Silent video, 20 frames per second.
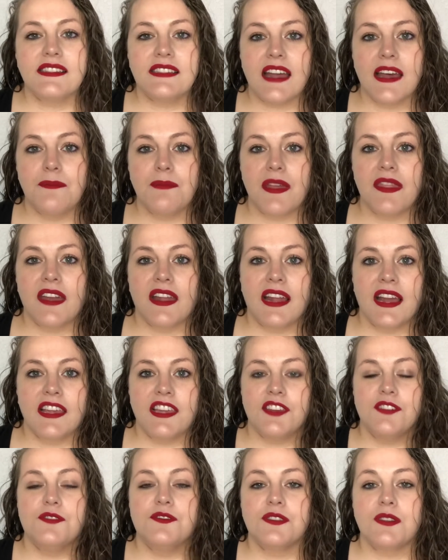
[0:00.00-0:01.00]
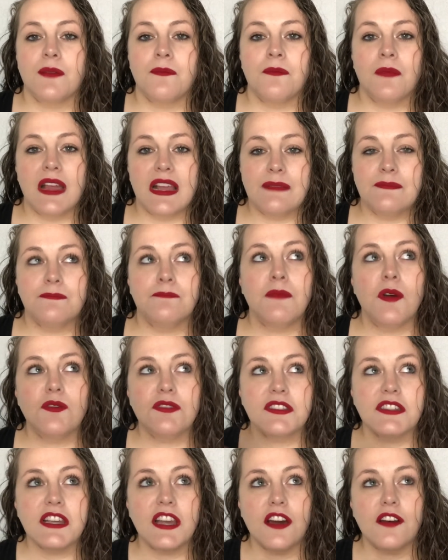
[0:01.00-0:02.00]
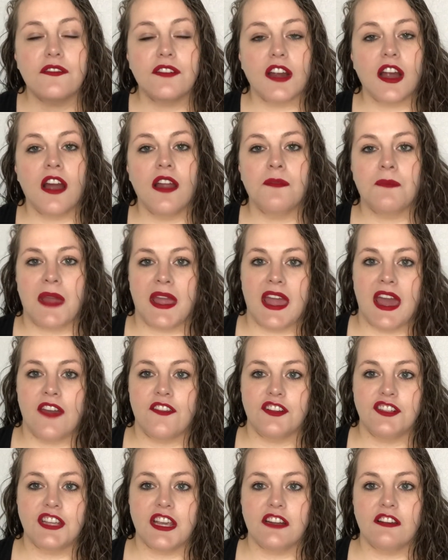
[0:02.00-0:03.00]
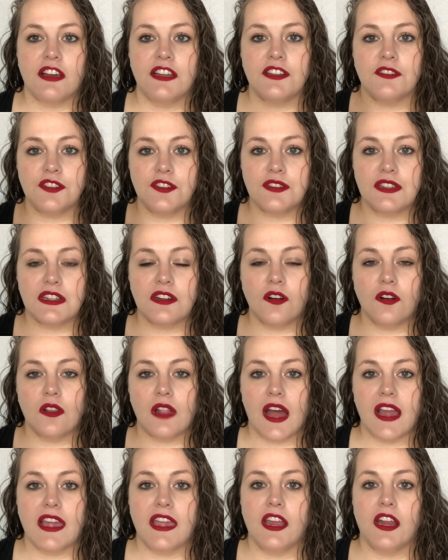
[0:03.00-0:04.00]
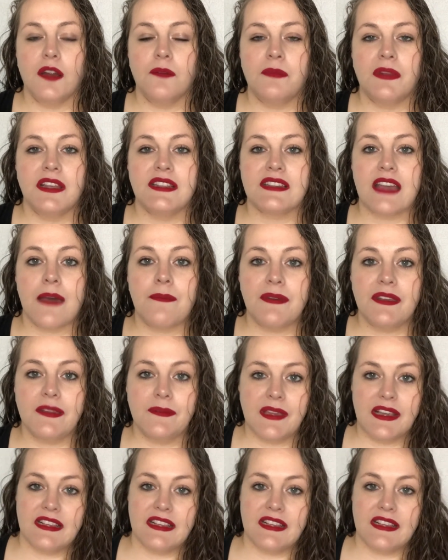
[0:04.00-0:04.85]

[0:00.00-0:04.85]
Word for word: up that I use mostly over on my other channel, I don't use it a whole lot here, but it's Epidemic